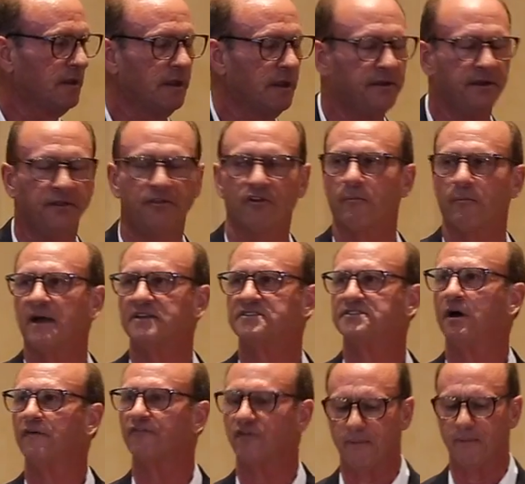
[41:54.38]
And either
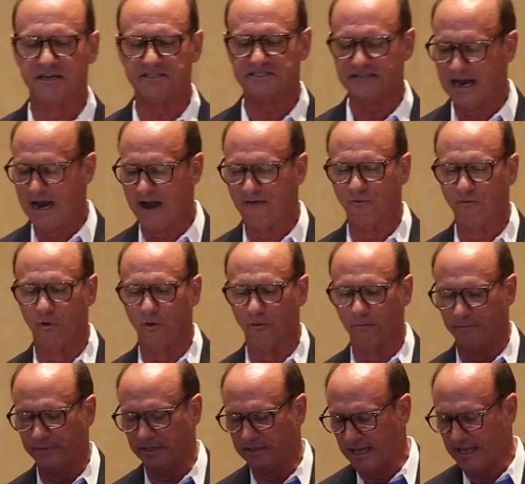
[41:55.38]
myself or my staff will
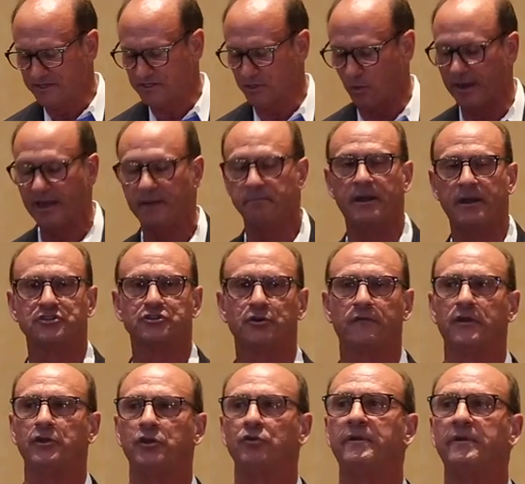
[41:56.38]
be glad to go ahead and make
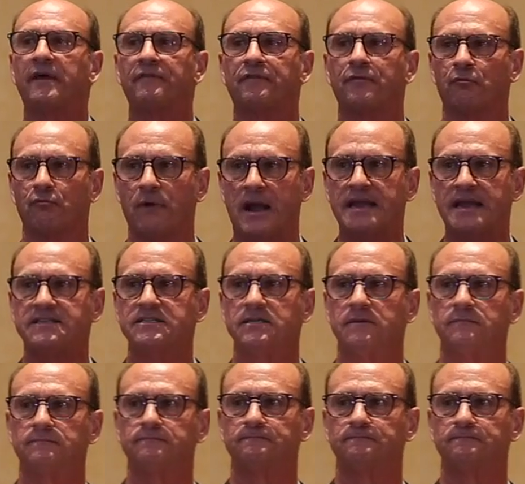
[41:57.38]
sure that you get the right,